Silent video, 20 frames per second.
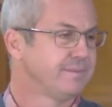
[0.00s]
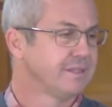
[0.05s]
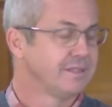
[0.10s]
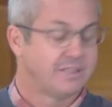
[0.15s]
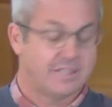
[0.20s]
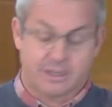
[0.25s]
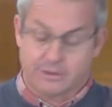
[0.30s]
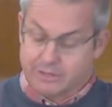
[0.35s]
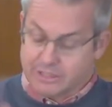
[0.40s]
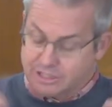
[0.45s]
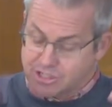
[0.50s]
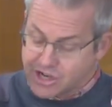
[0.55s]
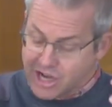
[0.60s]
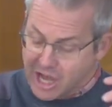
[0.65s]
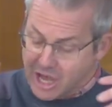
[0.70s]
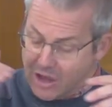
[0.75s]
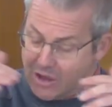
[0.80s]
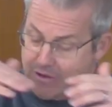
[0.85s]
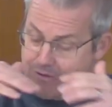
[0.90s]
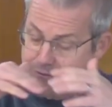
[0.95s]
There is
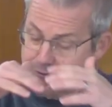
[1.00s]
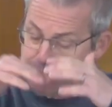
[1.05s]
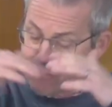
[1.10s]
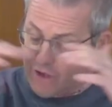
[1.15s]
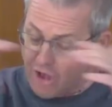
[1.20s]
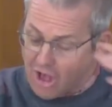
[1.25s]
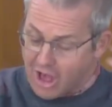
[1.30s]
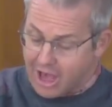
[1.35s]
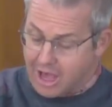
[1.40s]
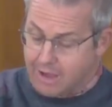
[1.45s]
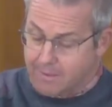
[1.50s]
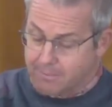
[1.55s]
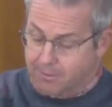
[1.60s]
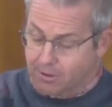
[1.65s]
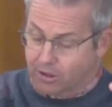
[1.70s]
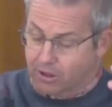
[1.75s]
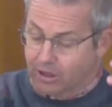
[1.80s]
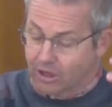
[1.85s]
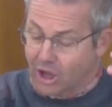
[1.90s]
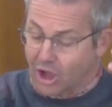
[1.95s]
no
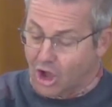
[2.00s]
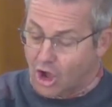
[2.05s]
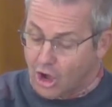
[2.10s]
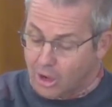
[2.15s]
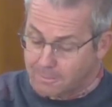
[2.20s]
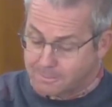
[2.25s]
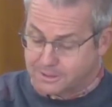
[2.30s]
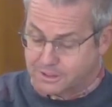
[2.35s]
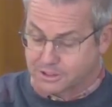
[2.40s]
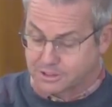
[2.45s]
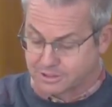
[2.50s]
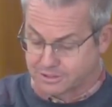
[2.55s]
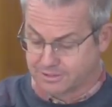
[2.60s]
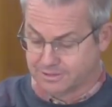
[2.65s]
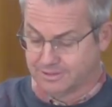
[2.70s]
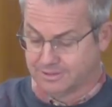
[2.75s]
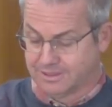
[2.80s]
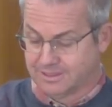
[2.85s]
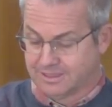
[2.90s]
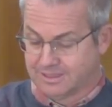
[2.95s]
viable option
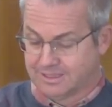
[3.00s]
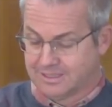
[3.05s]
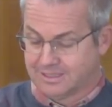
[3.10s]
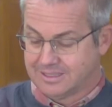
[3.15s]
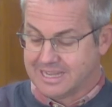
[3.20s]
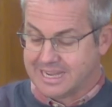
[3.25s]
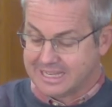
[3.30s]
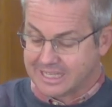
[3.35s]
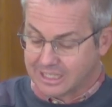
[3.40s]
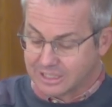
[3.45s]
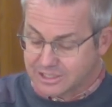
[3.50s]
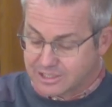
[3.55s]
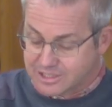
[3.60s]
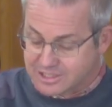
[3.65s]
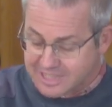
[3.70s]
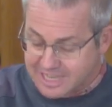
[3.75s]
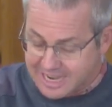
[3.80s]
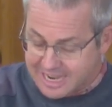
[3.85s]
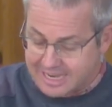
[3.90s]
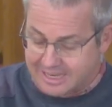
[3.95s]
that can
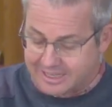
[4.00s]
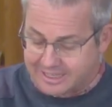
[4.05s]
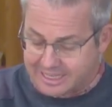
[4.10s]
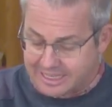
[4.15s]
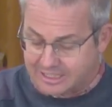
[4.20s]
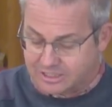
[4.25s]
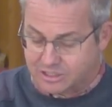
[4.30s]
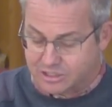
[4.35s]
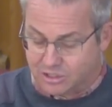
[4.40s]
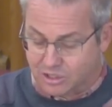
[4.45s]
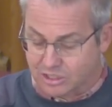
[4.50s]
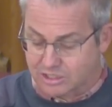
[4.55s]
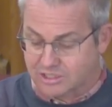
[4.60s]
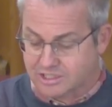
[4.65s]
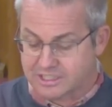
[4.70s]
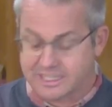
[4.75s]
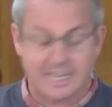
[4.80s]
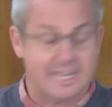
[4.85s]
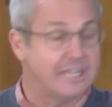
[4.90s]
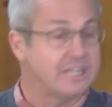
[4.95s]
stand against God's
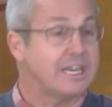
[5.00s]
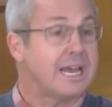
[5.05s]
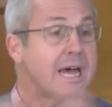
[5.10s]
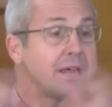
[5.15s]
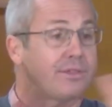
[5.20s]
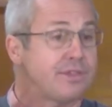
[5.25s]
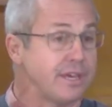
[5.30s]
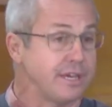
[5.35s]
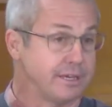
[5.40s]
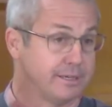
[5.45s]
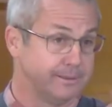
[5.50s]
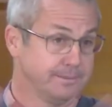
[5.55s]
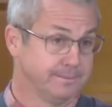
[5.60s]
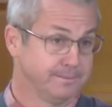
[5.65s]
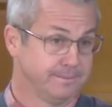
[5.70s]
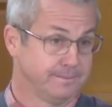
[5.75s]
king. Nothing.